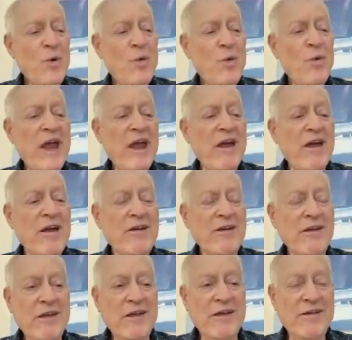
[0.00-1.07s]
where
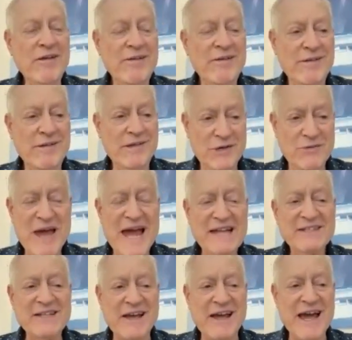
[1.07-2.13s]
you
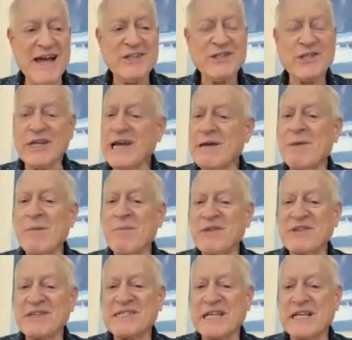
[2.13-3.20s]
had to actually come up
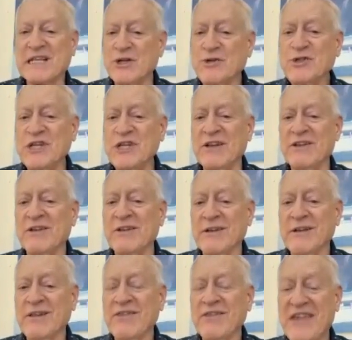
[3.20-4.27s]
with a solution
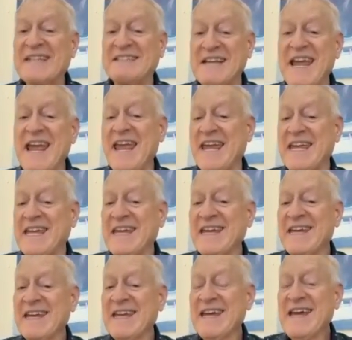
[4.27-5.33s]
that day
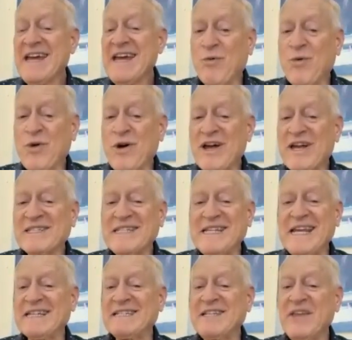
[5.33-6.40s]
was
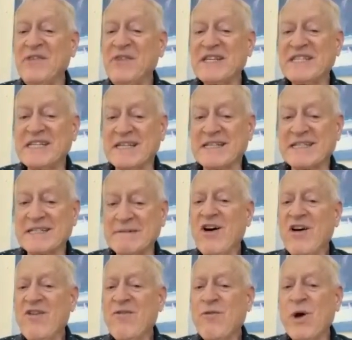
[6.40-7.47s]
the antithesis
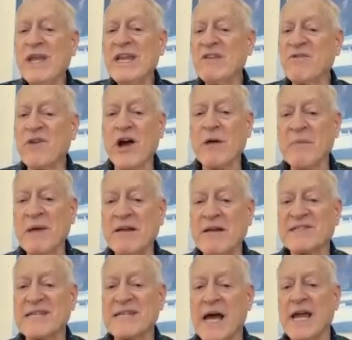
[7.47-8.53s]
of what
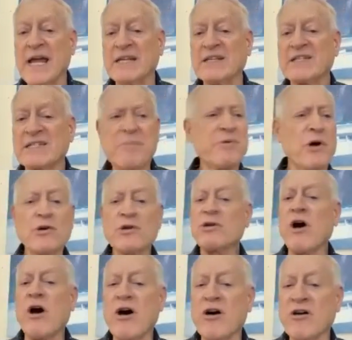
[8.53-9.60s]
environmental science, the
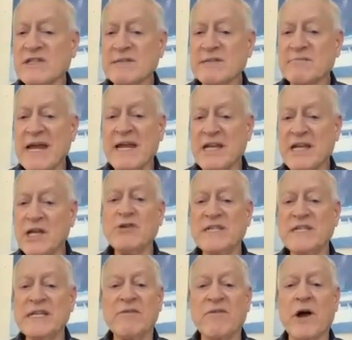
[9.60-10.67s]
protocols
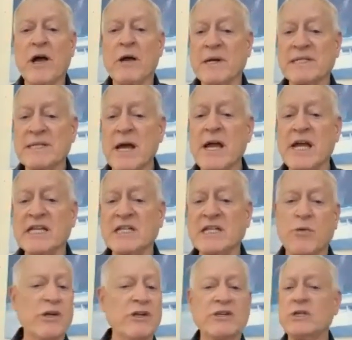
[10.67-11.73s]
used in environmental
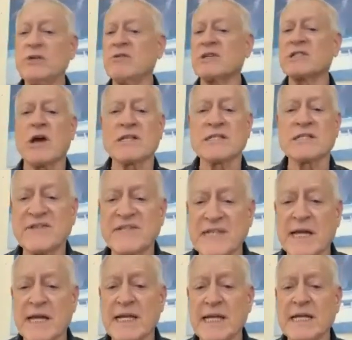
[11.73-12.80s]
science, where you do exhaustive
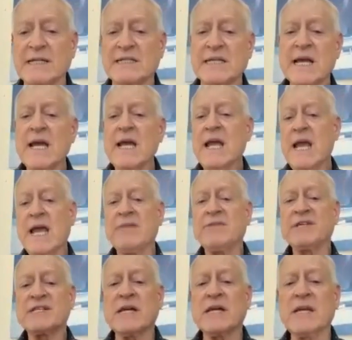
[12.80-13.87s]
studies and
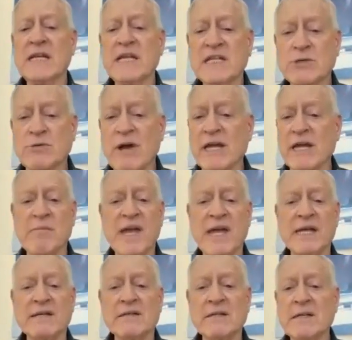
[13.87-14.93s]
the studies
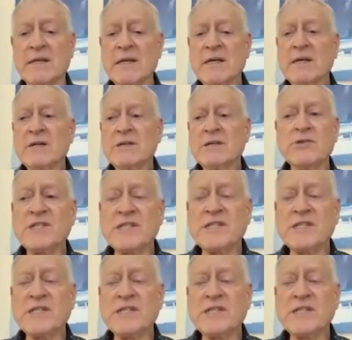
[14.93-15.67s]
recommend new